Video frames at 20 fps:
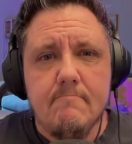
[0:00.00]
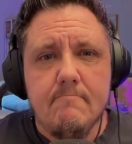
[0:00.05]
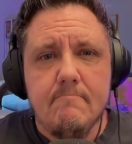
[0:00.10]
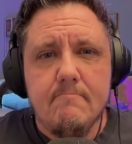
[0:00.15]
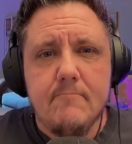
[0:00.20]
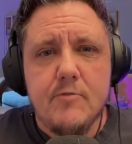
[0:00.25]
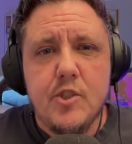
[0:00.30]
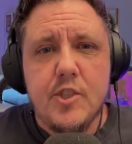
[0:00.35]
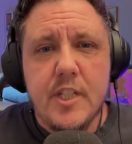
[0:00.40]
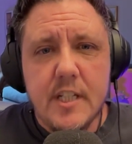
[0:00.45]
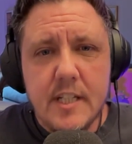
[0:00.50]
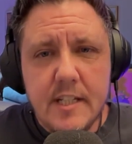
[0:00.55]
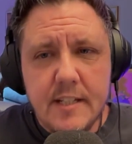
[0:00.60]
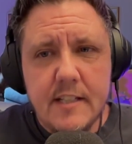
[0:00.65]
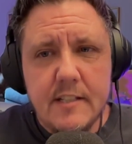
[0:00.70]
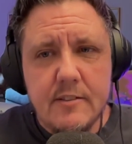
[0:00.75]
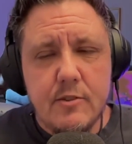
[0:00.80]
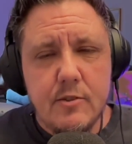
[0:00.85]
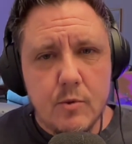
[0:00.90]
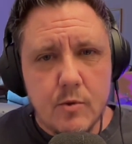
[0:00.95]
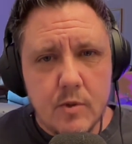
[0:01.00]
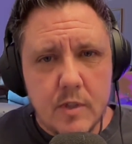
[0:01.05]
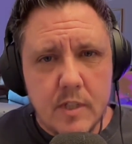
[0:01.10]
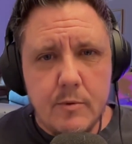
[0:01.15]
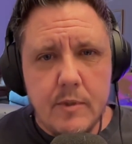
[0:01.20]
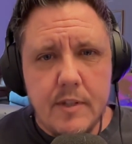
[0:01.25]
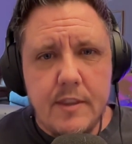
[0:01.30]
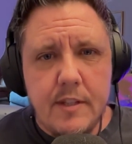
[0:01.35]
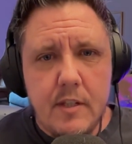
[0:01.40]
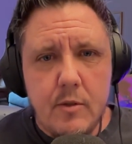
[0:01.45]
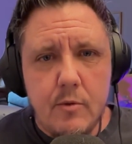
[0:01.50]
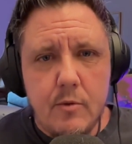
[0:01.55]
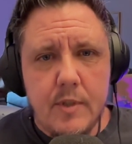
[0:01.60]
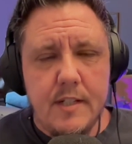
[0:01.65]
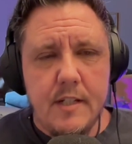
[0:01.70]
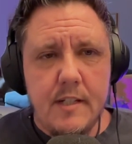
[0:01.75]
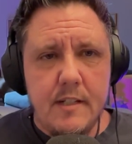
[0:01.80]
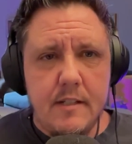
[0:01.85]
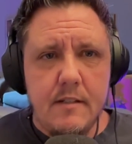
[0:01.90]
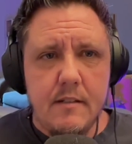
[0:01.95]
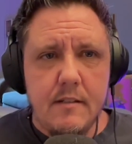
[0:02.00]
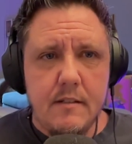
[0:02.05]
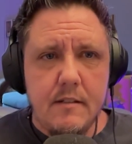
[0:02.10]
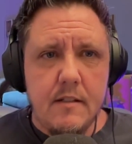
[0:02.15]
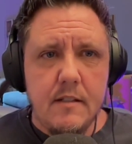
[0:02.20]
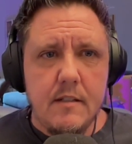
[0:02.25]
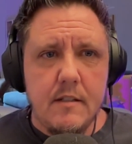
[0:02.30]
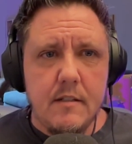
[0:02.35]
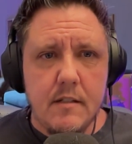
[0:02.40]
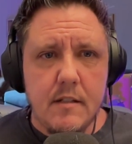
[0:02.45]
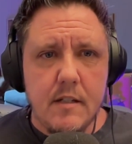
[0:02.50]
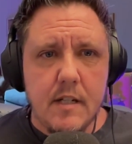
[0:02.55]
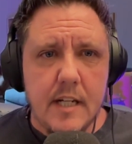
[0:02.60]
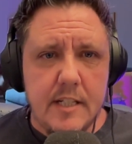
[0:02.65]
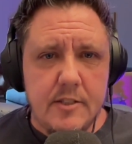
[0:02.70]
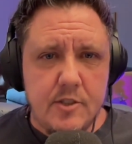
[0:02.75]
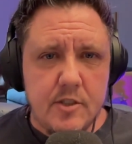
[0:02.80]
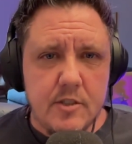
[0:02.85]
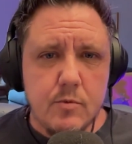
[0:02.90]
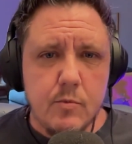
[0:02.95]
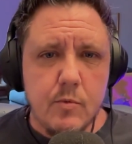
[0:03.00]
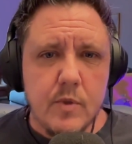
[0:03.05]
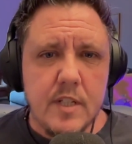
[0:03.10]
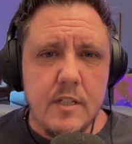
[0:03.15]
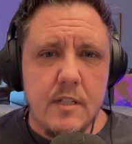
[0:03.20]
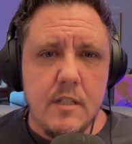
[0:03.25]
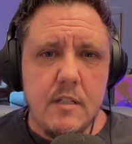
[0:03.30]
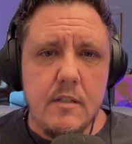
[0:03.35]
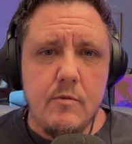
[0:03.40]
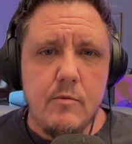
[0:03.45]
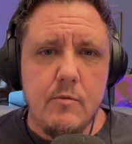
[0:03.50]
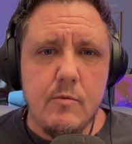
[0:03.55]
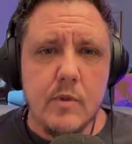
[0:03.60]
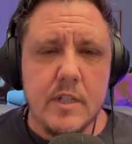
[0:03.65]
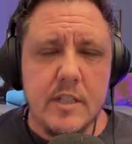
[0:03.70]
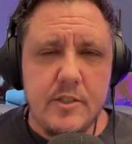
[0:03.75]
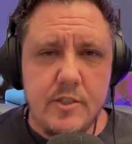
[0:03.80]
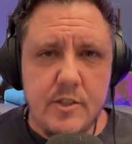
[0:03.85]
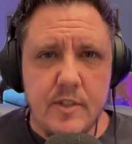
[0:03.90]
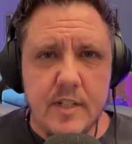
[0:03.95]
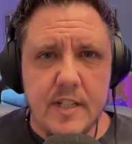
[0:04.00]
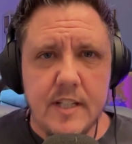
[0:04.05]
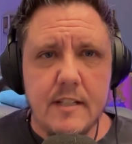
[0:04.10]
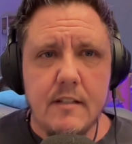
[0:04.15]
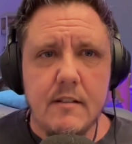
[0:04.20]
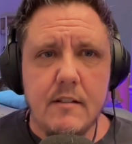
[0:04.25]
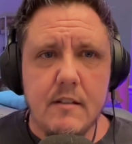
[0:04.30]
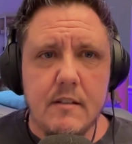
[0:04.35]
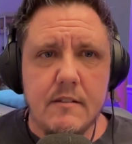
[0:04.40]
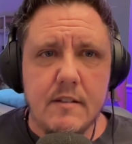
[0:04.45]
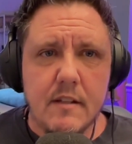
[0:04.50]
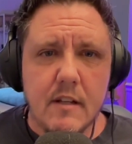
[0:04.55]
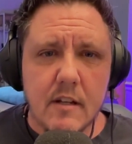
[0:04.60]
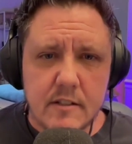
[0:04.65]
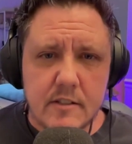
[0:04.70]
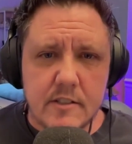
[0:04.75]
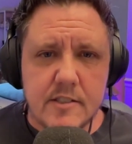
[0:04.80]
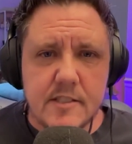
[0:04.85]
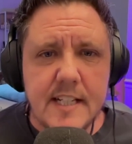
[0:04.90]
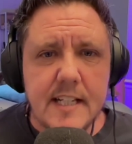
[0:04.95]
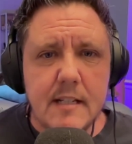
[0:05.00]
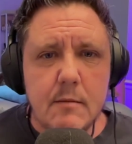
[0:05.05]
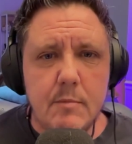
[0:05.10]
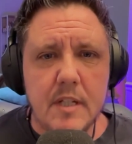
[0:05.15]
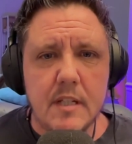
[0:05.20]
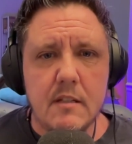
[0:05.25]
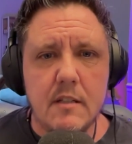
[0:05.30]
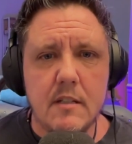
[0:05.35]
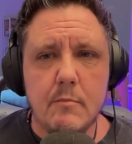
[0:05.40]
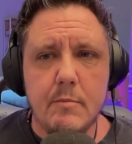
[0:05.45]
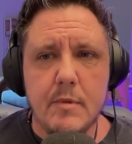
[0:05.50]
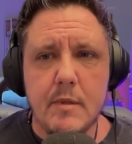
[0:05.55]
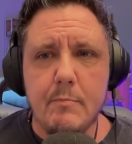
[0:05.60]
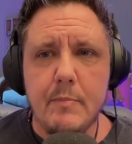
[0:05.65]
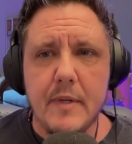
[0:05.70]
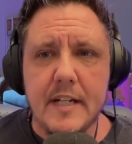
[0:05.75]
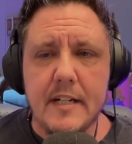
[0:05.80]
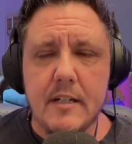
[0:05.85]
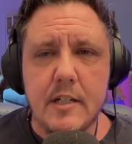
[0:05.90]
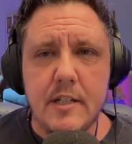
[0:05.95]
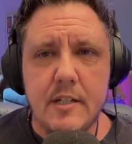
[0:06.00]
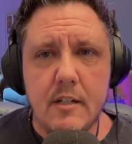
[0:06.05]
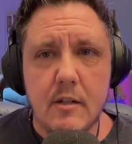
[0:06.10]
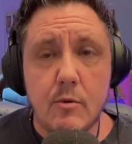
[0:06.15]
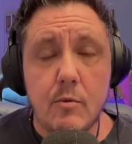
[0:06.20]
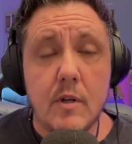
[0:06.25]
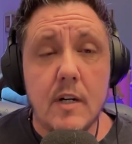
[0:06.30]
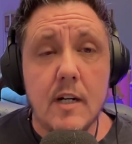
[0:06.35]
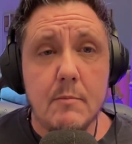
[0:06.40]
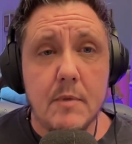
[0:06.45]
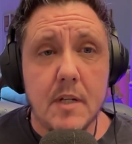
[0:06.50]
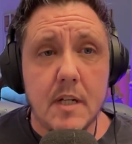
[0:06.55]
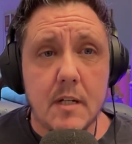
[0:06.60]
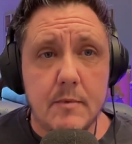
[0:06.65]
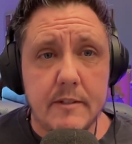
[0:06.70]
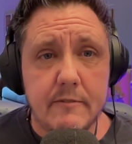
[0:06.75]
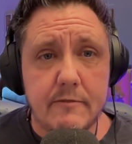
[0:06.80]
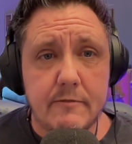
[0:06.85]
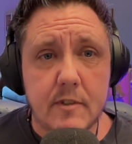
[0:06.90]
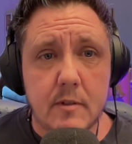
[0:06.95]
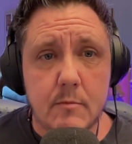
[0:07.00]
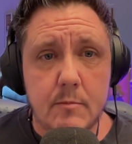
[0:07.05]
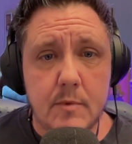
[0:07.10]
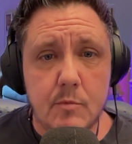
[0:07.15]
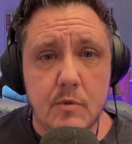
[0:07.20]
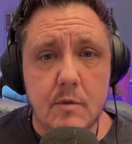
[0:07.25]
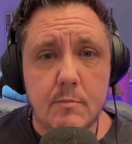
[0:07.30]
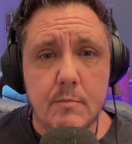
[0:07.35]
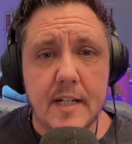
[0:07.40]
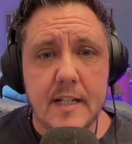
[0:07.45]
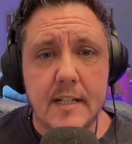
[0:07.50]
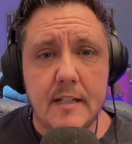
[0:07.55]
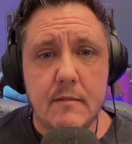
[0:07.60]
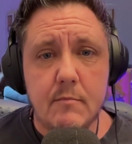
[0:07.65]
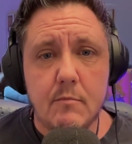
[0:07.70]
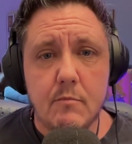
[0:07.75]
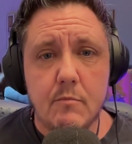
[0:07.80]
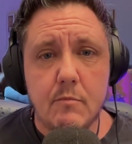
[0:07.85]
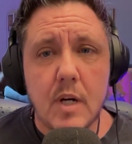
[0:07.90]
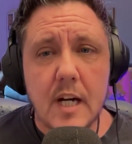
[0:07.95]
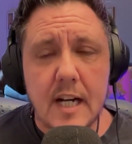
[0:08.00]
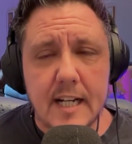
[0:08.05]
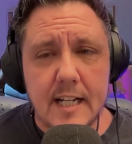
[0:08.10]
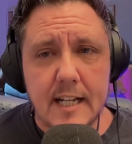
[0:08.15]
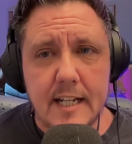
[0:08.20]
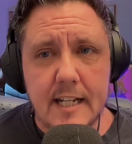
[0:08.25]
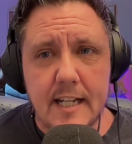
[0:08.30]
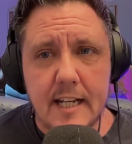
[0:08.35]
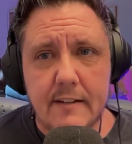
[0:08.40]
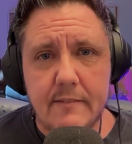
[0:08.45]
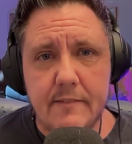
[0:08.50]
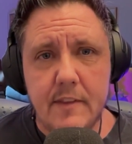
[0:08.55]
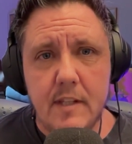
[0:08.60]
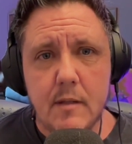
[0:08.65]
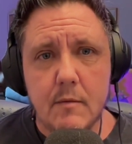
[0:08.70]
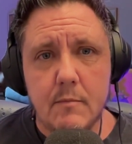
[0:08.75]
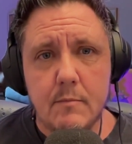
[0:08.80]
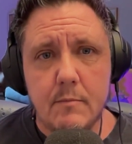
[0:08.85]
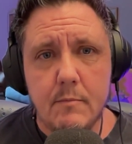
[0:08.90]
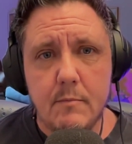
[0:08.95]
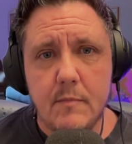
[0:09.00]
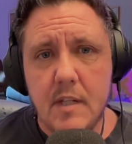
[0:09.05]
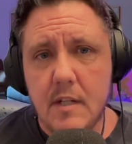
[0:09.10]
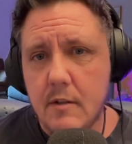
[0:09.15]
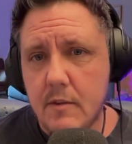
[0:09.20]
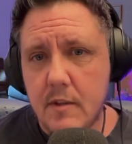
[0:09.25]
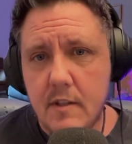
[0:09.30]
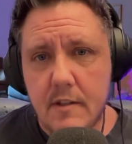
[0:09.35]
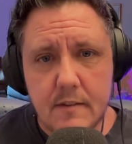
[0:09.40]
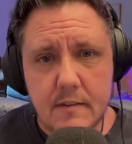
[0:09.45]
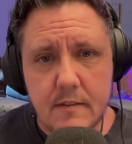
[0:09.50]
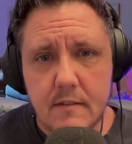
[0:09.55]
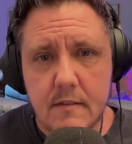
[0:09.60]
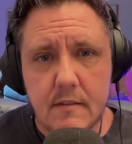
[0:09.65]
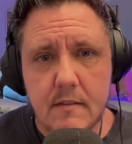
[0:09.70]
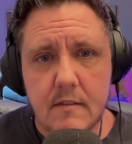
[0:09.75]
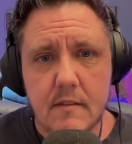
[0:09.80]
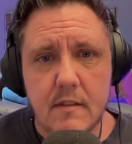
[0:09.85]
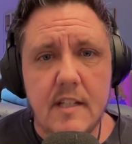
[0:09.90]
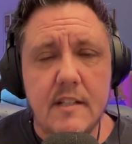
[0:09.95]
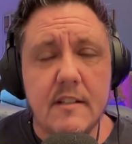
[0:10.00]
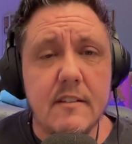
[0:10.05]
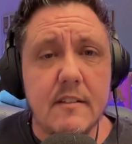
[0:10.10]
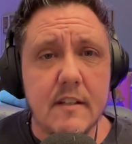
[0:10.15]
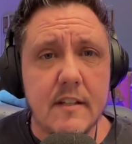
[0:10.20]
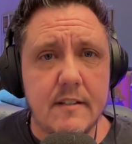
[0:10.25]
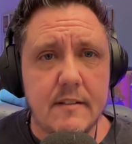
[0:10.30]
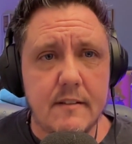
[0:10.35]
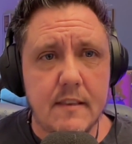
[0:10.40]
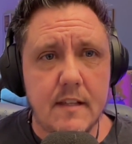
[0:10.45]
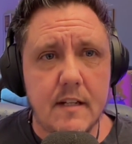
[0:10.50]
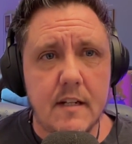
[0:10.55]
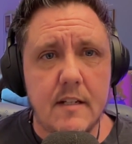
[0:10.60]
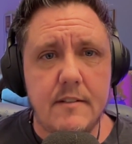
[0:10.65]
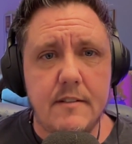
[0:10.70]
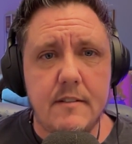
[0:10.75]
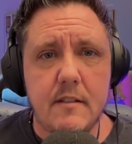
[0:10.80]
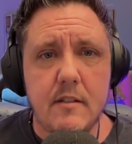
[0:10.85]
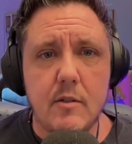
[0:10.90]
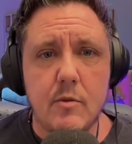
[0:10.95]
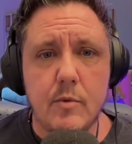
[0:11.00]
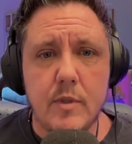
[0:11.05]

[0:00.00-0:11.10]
sharing that story with you, and I just wanted you to understand me a little bit better and know where I'm coming from and why I have the, these insights that I do.